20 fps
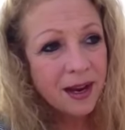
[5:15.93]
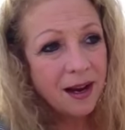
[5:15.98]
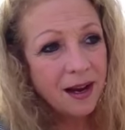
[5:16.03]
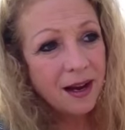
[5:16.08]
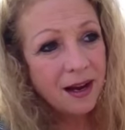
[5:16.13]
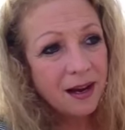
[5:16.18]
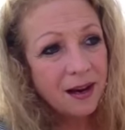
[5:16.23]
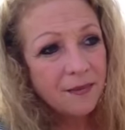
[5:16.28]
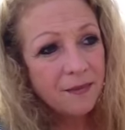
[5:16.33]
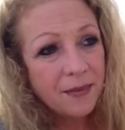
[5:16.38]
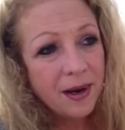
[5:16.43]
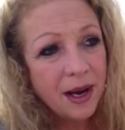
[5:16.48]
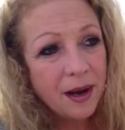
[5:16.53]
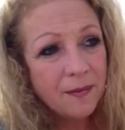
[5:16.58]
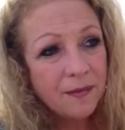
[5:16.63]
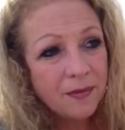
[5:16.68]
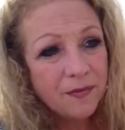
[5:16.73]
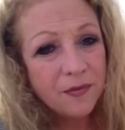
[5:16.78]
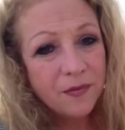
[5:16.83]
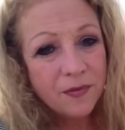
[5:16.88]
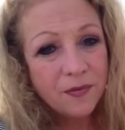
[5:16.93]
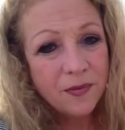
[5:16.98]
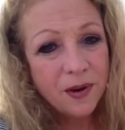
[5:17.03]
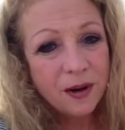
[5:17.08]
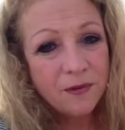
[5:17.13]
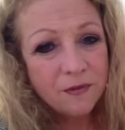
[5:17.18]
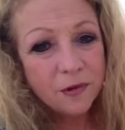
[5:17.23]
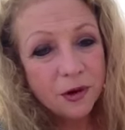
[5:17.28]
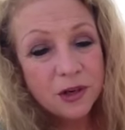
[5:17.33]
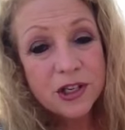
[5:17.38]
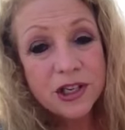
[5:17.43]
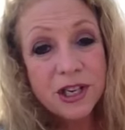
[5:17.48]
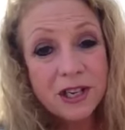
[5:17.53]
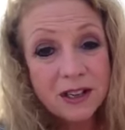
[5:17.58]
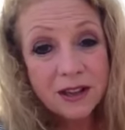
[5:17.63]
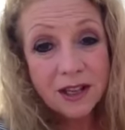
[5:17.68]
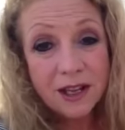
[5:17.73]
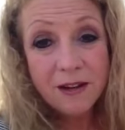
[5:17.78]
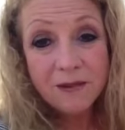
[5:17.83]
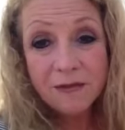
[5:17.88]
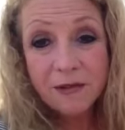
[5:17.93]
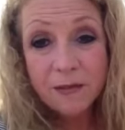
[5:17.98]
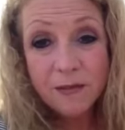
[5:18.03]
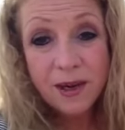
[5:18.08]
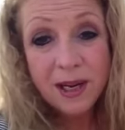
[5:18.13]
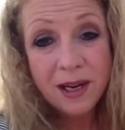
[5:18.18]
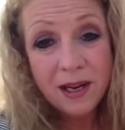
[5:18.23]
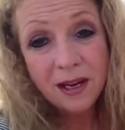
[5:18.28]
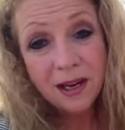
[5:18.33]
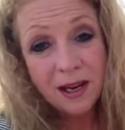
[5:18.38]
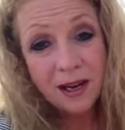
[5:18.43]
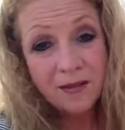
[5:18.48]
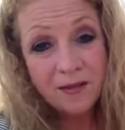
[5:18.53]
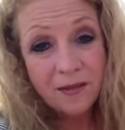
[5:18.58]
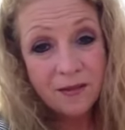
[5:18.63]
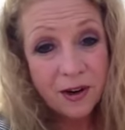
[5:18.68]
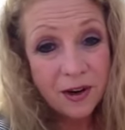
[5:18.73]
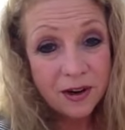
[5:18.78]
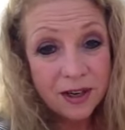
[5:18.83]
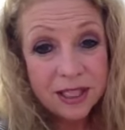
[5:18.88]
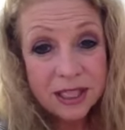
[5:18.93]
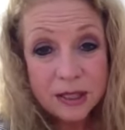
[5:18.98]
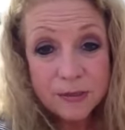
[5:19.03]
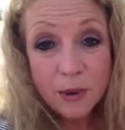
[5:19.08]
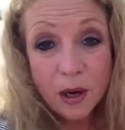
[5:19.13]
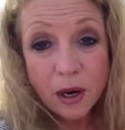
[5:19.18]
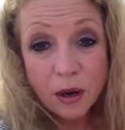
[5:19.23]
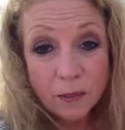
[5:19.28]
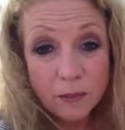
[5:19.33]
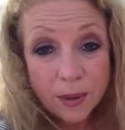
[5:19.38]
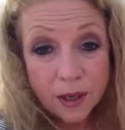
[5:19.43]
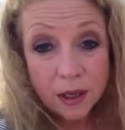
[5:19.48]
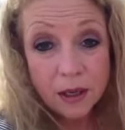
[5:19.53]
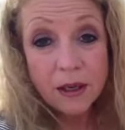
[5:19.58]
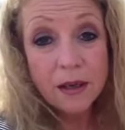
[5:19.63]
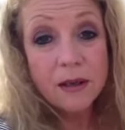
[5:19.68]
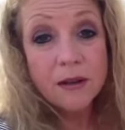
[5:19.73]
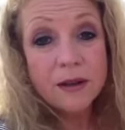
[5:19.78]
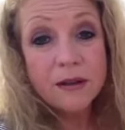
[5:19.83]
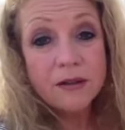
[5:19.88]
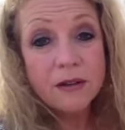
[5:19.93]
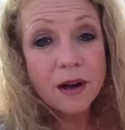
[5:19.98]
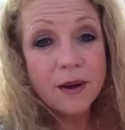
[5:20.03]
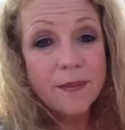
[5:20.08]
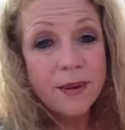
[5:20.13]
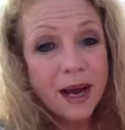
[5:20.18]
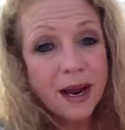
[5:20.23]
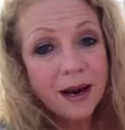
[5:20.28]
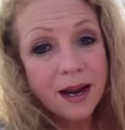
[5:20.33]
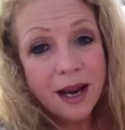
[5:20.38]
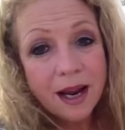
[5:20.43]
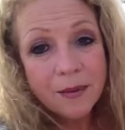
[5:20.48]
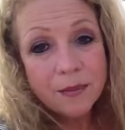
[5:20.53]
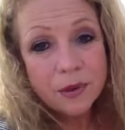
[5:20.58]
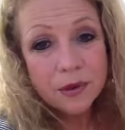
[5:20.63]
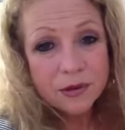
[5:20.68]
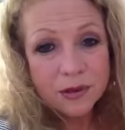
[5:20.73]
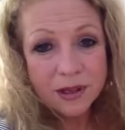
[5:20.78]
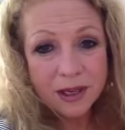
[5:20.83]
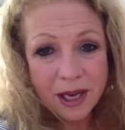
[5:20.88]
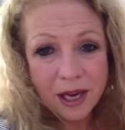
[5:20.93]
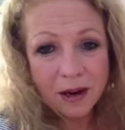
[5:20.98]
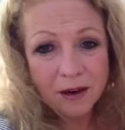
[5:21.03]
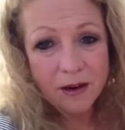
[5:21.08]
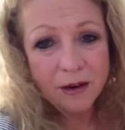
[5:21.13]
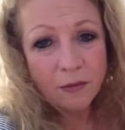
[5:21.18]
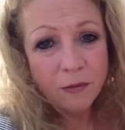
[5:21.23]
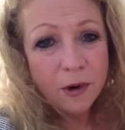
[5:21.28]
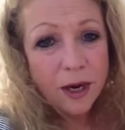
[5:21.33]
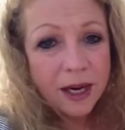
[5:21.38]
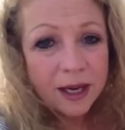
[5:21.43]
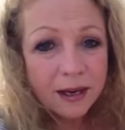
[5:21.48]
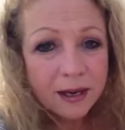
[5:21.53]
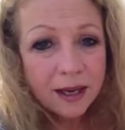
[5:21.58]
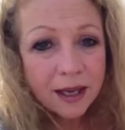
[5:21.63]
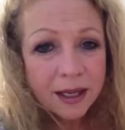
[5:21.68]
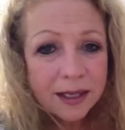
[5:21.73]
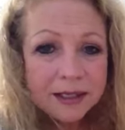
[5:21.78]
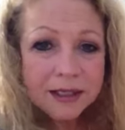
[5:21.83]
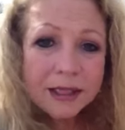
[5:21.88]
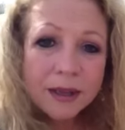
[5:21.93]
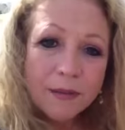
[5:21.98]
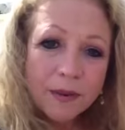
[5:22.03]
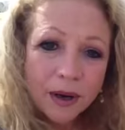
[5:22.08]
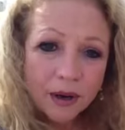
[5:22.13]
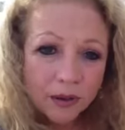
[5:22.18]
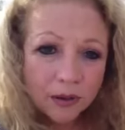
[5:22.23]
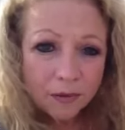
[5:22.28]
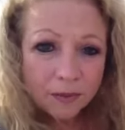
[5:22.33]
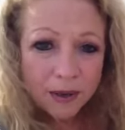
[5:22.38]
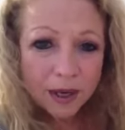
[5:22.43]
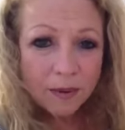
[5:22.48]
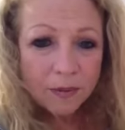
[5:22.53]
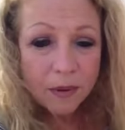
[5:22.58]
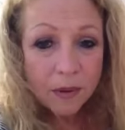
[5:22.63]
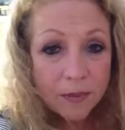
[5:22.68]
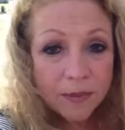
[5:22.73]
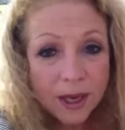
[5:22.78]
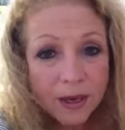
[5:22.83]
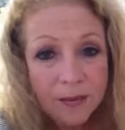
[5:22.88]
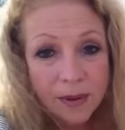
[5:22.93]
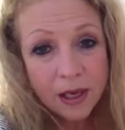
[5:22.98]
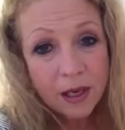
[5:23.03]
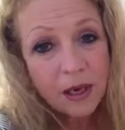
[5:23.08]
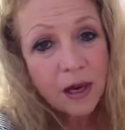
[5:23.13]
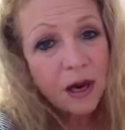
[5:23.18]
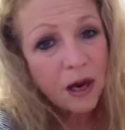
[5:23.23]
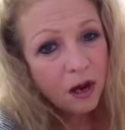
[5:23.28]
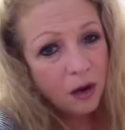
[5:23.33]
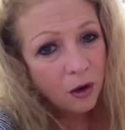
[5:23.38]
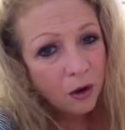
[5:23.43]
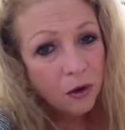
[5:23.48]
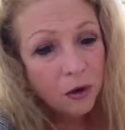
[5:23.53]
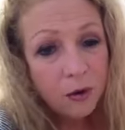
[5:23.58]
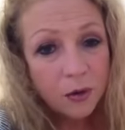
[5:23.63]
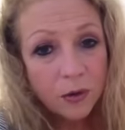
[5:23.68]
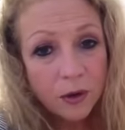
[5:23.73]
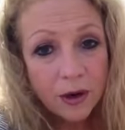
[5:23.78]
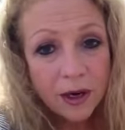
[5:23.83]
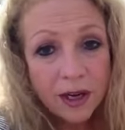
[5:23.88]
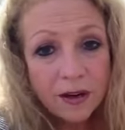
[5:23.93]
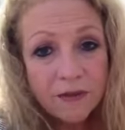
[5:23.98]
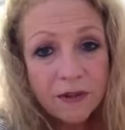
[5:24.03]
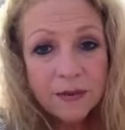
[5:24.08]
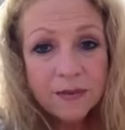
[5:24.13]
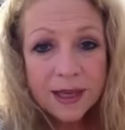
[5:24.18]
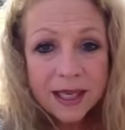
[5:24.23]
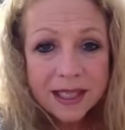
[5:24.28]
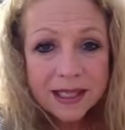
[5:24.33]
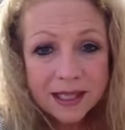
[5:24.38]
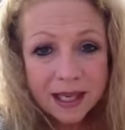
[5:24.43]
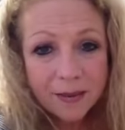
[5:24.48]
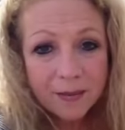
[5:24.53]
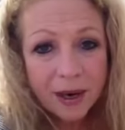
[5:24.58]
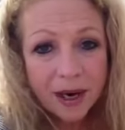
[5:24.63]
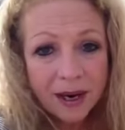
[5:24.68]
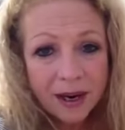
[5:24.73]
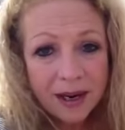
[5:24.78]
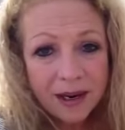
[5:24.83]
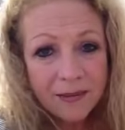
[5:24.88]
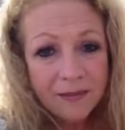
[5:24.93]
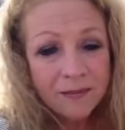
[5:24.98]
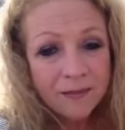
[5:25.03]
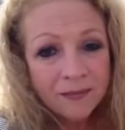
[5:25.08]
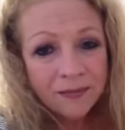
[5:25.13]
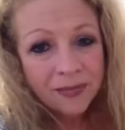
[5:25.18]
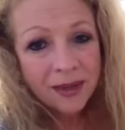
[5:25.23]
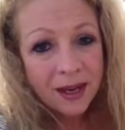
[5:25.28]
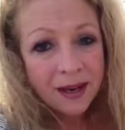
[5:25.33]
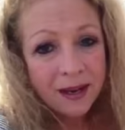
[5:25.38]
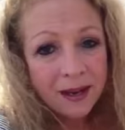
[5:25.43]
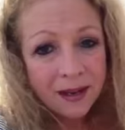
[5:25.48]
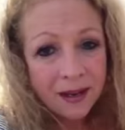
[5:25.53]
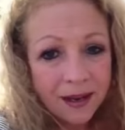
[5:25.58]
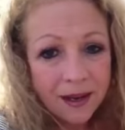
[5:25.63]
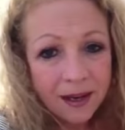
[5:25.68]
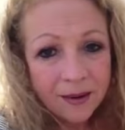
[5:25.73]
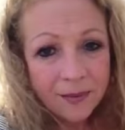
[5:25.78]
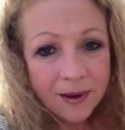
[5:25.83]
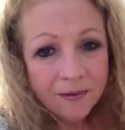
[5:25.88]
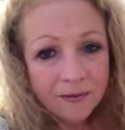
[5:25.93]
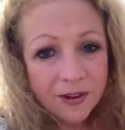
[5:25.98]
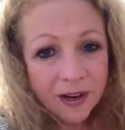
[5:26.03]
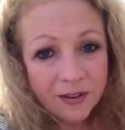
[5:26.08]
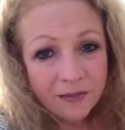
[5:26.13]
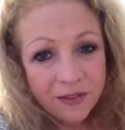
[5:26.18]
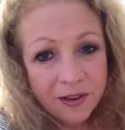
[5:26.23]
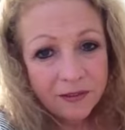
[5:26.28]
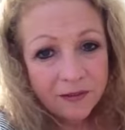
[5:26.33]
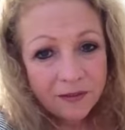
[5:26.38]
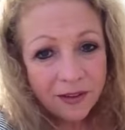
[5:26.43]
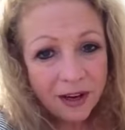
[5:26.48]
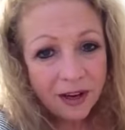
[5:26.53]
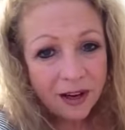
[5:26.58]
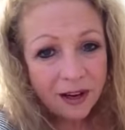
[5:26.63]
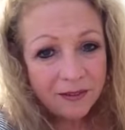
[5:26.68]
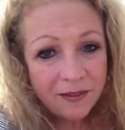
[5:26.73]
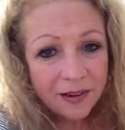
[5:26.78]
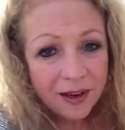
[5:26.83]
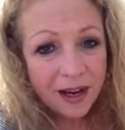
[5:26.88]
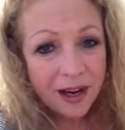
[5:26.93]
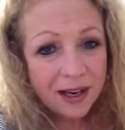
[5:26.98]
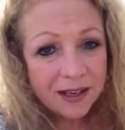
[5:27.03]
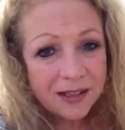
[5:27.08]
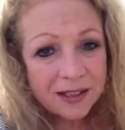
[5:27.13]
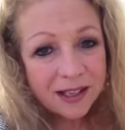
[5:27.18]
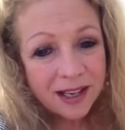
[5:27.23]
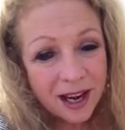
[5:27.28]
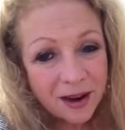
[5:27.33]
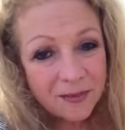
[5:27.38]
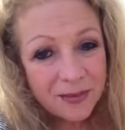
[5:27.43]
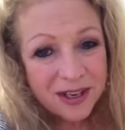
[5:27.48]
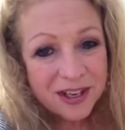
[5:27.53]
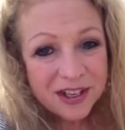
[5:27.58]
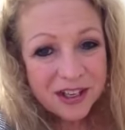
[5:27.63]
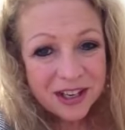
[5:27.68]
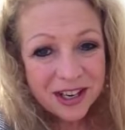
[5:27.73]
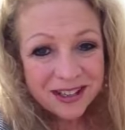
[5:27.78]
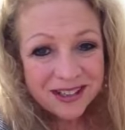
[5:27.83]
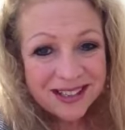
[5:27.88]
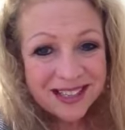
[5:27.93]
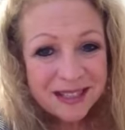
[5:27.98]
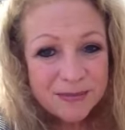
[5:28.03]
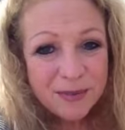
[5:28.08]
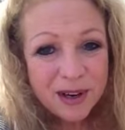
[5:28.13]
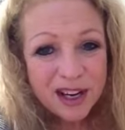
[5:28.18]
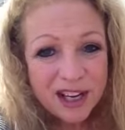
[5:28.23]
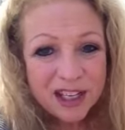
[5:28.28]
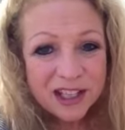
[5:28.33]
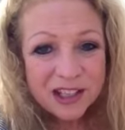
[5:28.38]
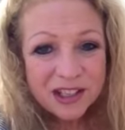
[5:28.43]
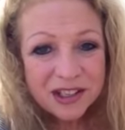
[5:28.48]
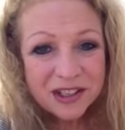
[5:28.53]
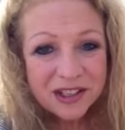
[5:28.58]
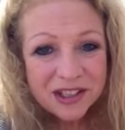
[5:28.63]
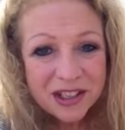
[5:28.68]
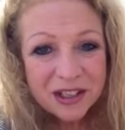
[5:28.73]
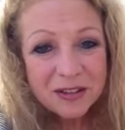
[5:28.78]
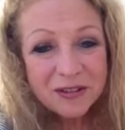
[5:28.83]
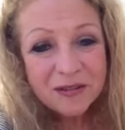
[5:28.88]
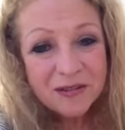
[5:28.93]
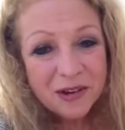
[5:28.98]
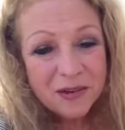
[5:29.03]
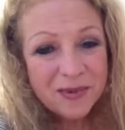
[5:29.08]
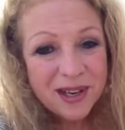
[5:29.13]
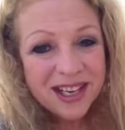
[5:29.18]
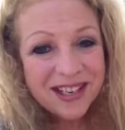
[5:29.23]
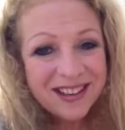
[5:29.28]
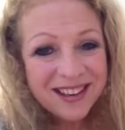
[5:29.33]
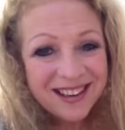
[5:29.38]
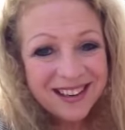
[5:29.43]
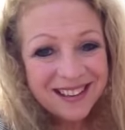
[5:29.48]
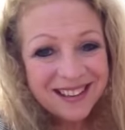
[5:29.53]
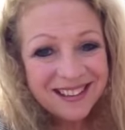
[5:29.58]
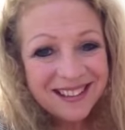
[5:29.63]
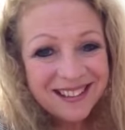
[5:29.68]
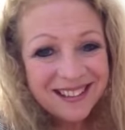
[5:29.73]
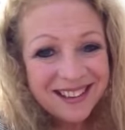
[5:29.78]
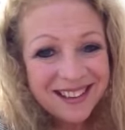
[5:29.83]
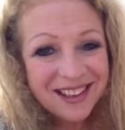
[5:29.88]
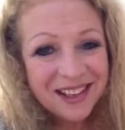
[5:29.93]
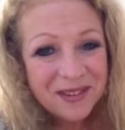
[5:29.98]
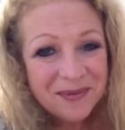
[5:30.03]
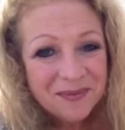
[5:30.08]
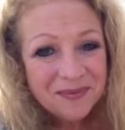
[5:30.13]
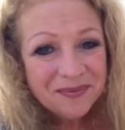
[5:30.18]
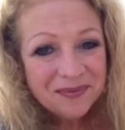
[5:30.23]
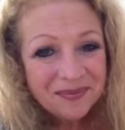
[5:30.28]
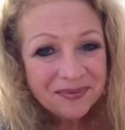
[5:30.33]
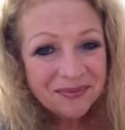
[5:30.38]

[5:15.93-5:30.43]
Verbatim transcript: Um, I'm unfortunately for me, I have a very small build, so I'm not able to carry weight like some other people, maybe, who are even my same height. Um, I'm five feet five. I actually got measured at the spine surgeon for my daughter um,